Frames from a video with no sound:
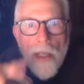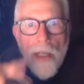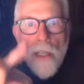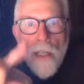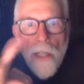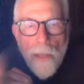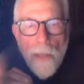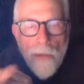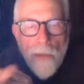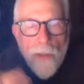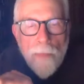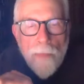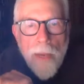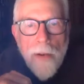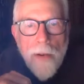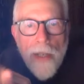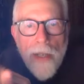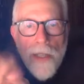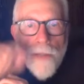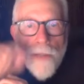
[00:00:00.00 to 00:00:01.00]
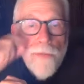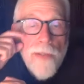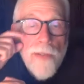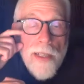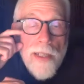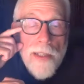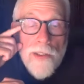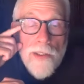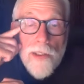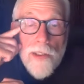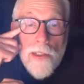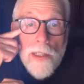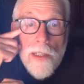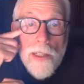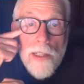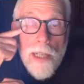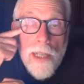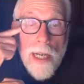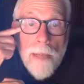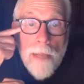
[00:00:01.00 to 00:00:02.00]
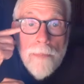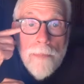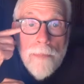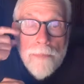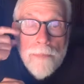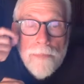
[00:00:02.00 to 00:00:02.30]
He was married to Phyllis at the time.